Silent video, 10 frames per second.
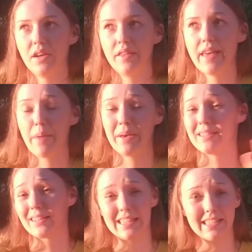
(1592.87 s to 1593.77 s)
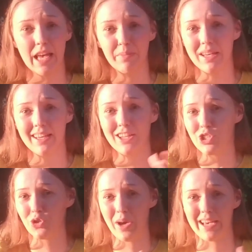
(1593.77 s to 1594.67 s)
that basically sent me
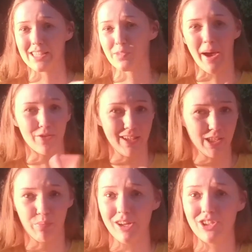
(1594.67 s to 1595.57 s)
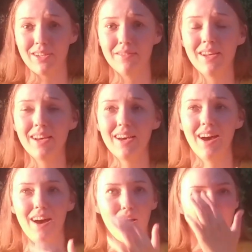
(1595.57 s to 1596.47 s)
into a spiraling depression.
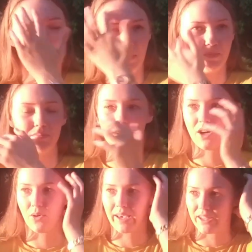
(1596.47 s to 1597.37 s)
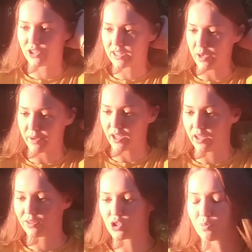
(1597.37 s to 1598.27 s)
Again, just keeping
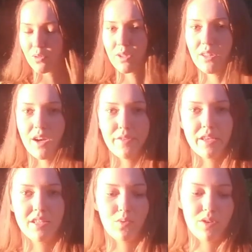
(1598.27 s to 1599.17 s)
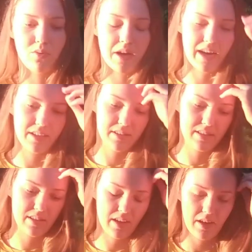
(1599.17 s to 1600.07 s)
it super real and authentic with you
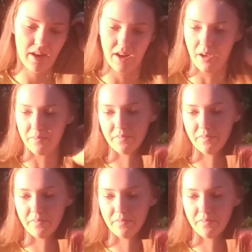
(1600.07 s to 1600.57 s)
guys. But